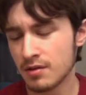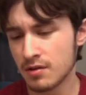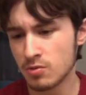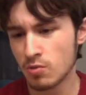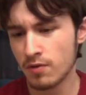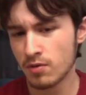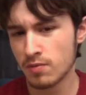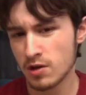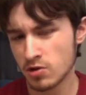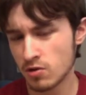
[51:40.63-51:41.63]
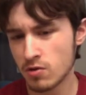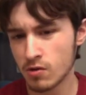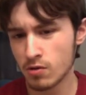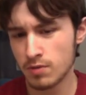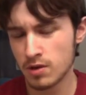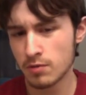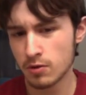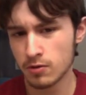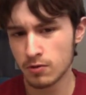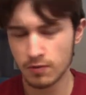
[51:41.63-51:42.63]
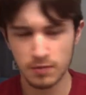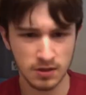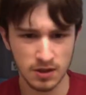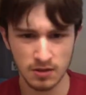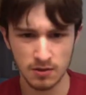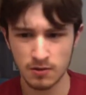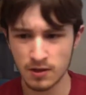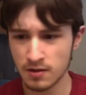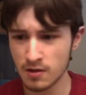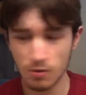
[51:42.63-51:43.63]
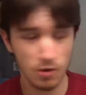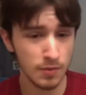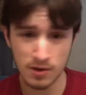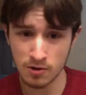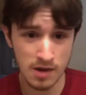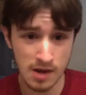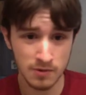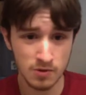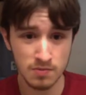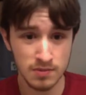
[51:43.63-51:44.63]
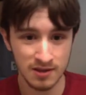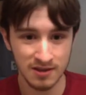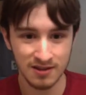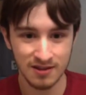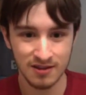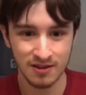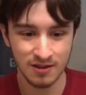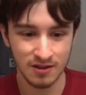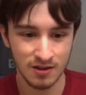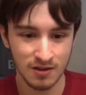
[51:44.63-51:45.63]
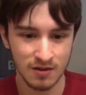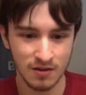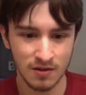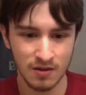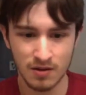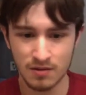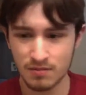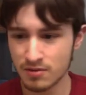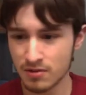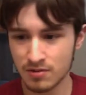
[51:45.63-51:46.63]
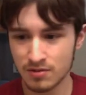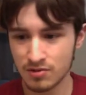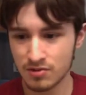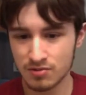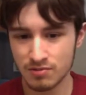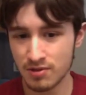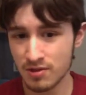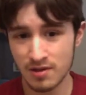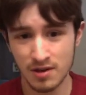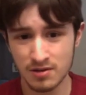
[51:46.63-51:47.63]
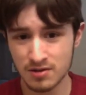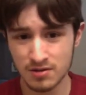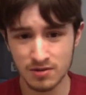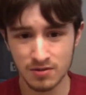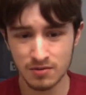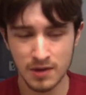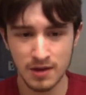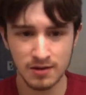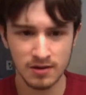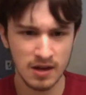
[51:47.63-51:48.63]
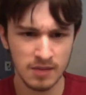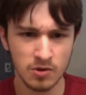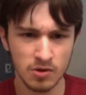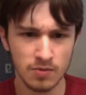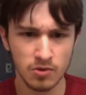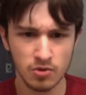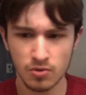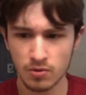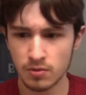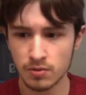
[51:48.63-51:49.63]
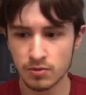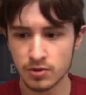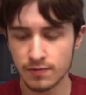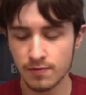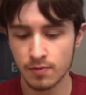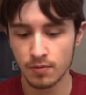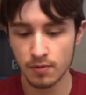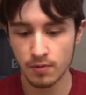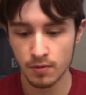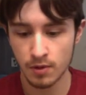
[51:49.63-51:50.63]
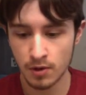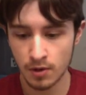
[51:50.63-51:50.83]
It is revealed by Shigeru Miyamoto from Nintendo that there will be no GameCube Mini. All right, because they still make GameCube controllers for